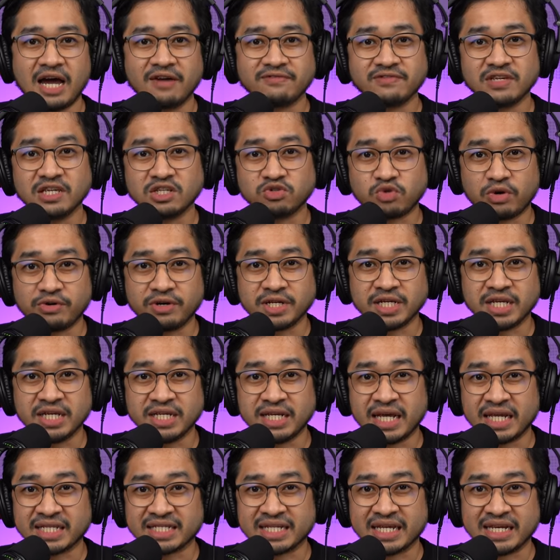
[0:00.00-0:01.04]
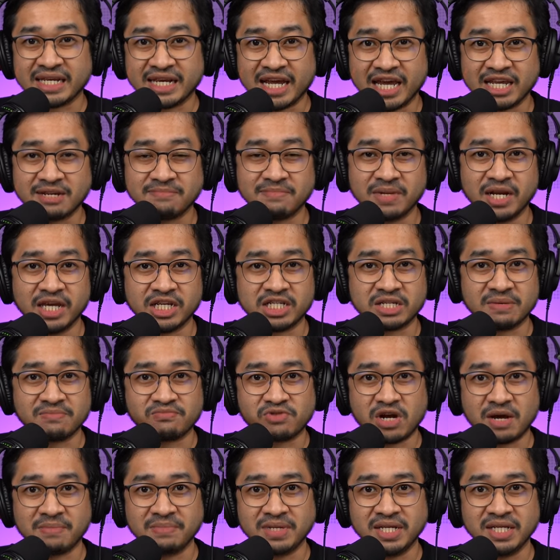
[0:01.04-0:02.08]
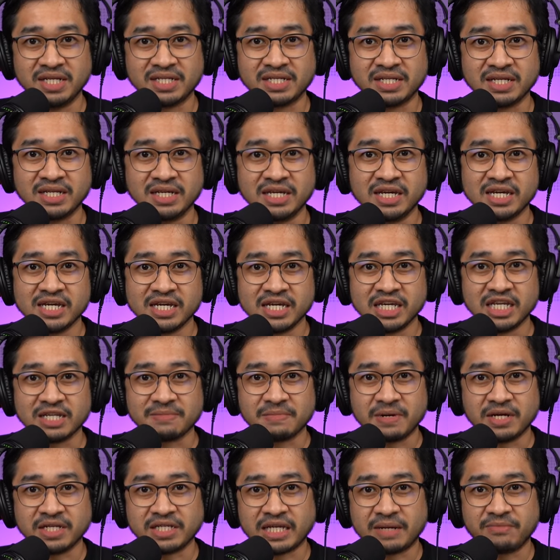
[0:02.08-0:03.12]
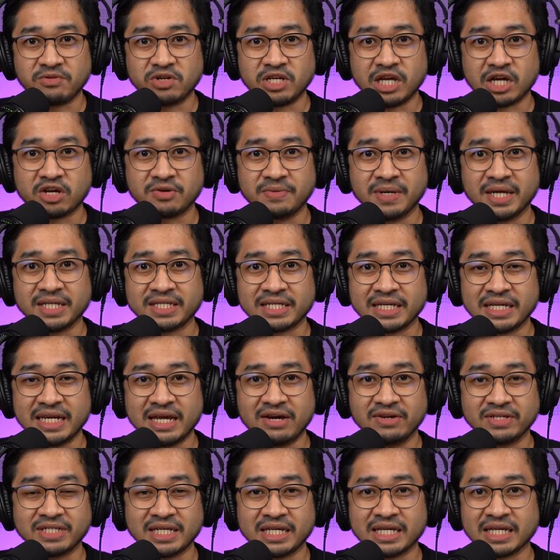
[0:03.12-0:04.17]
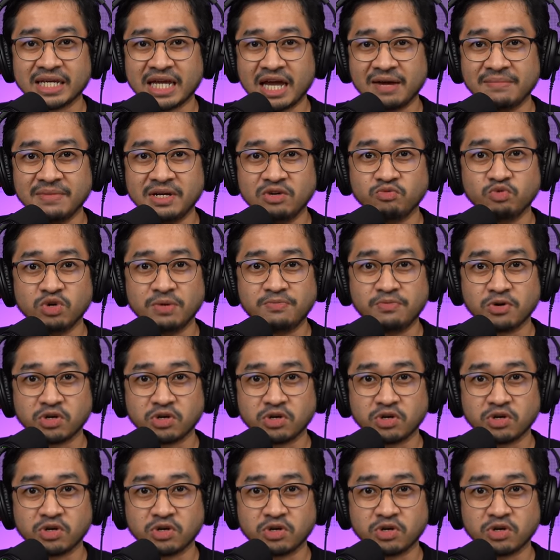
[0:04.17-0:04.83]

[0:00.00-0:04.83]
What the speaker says: After swearing in as the 9th Malaysian Prime Minister, Ismail Sabri Yaakob has announced that the government will